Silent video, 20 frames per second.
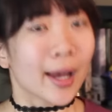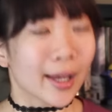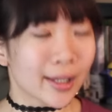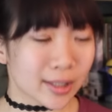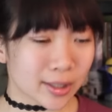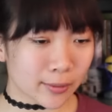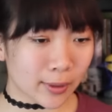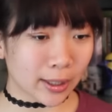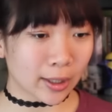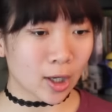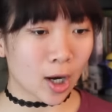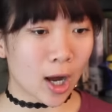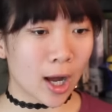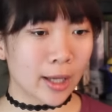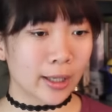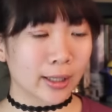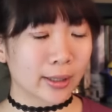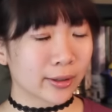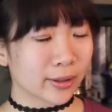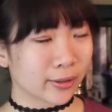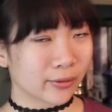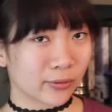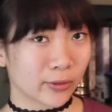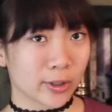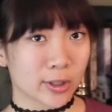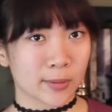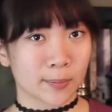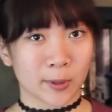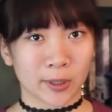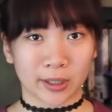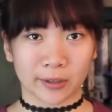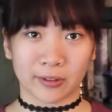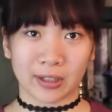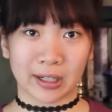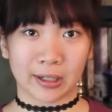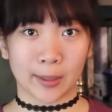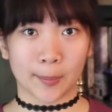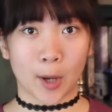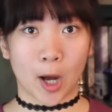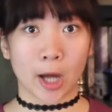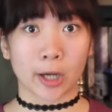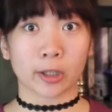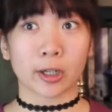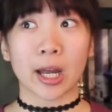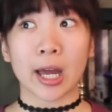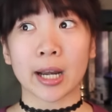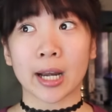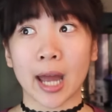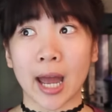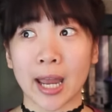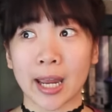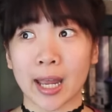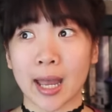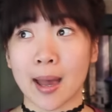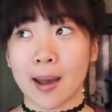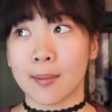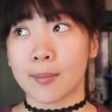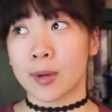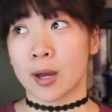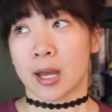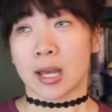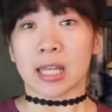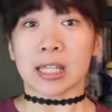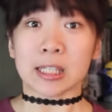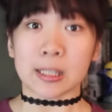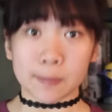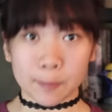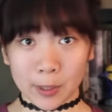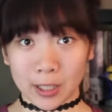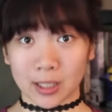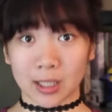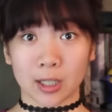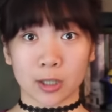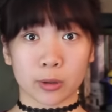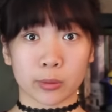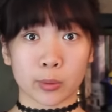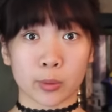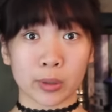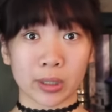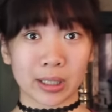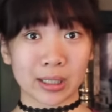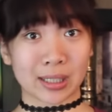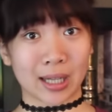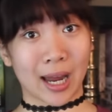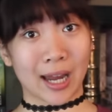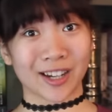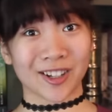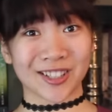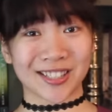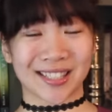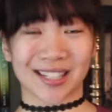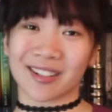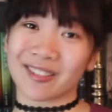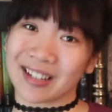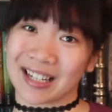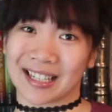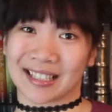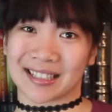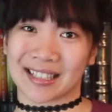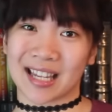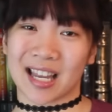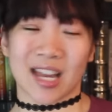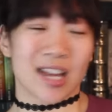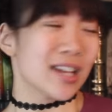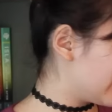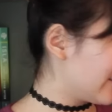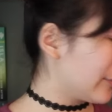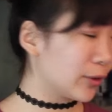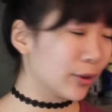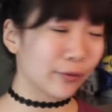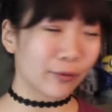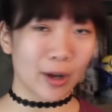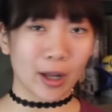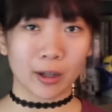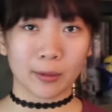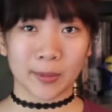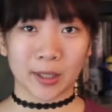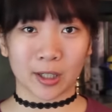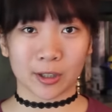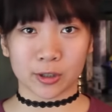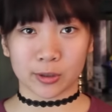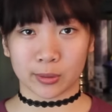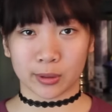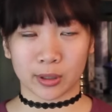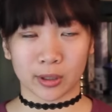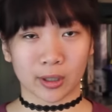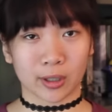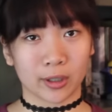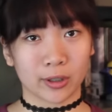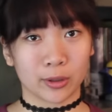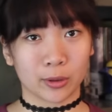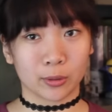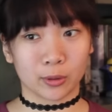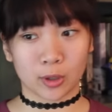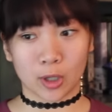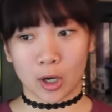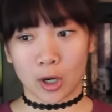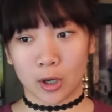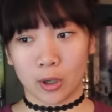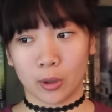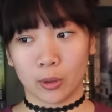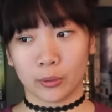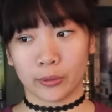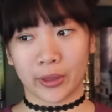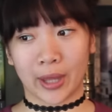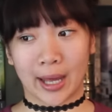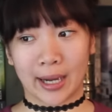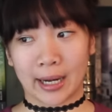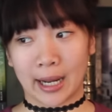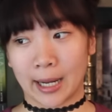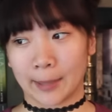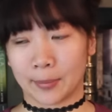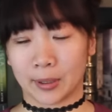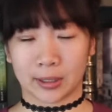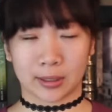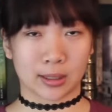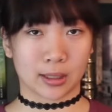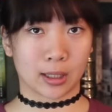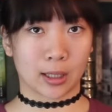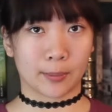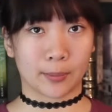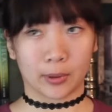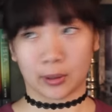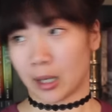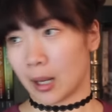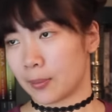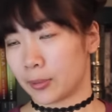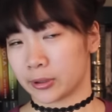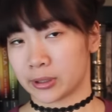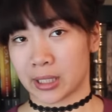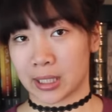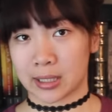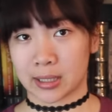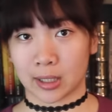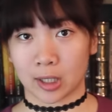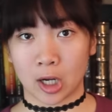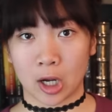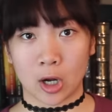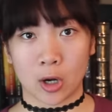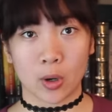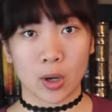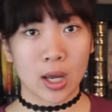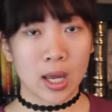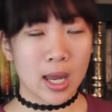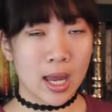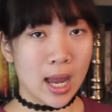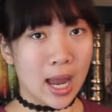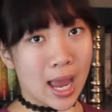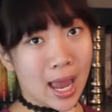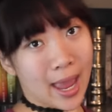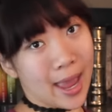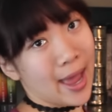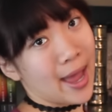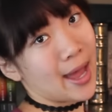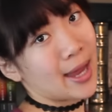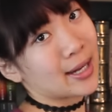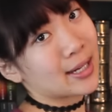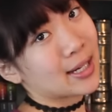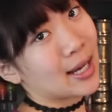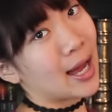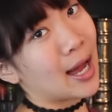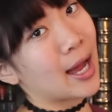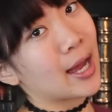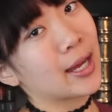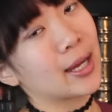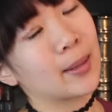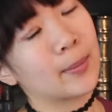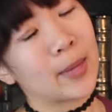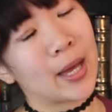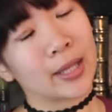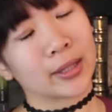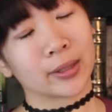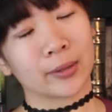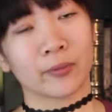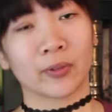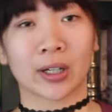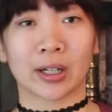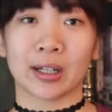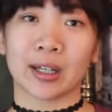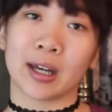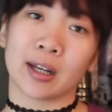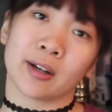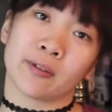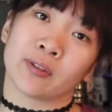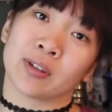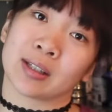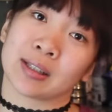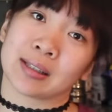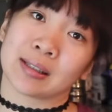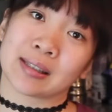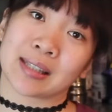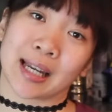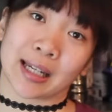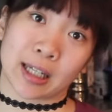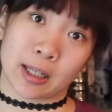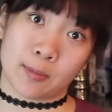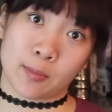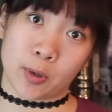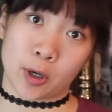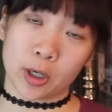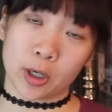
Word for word: And so I got the first book of Harry Potter and I am speeding through the entire series. If you follow me on Twitter, you know that I picked it up a couple days ago and I am at the very end of the second